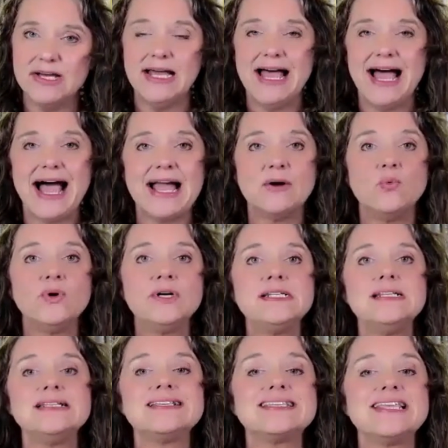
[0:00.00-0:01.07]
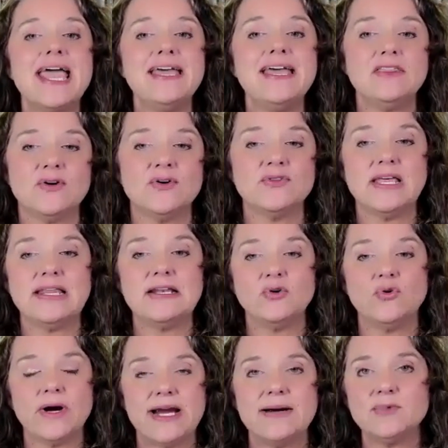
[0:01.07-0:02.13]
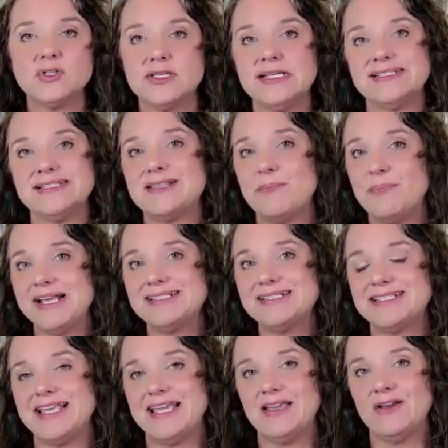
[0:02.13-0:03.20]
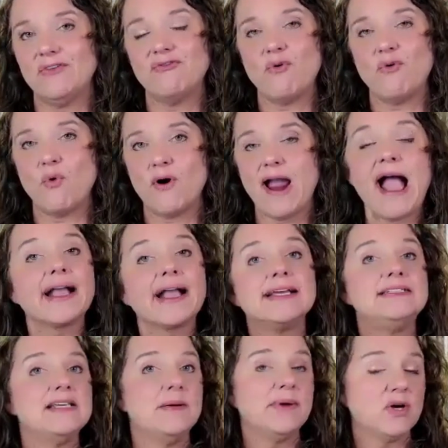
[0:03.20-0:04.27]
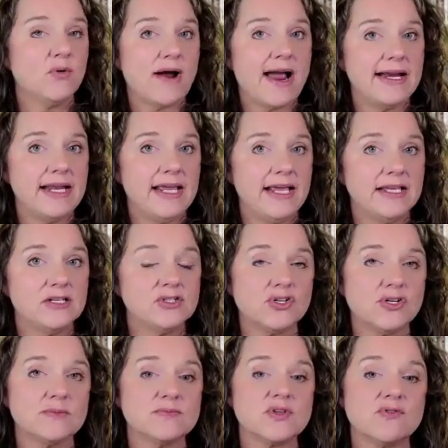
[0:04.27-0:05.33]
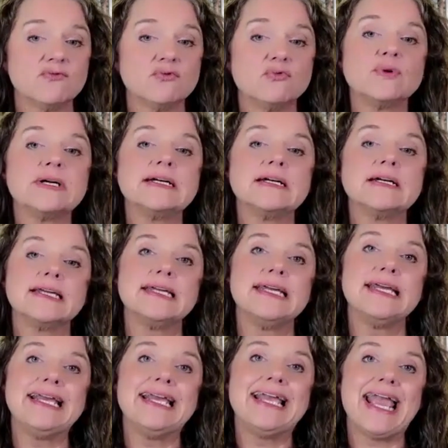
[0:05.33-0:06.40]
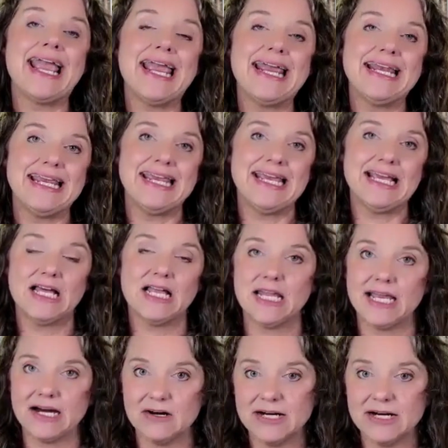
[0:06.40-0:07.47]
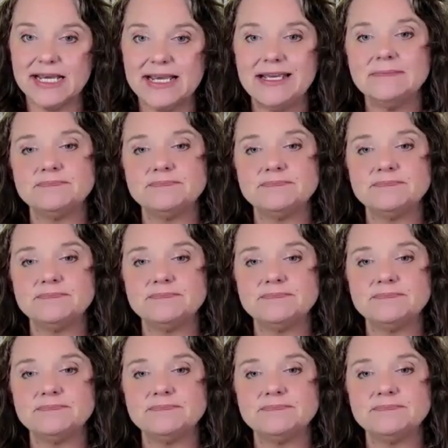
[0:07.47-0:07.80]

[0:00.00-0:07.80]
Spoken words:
I wouldn't say, though, that Grammarly is the best thing for academic writing in terms of really gaining clarity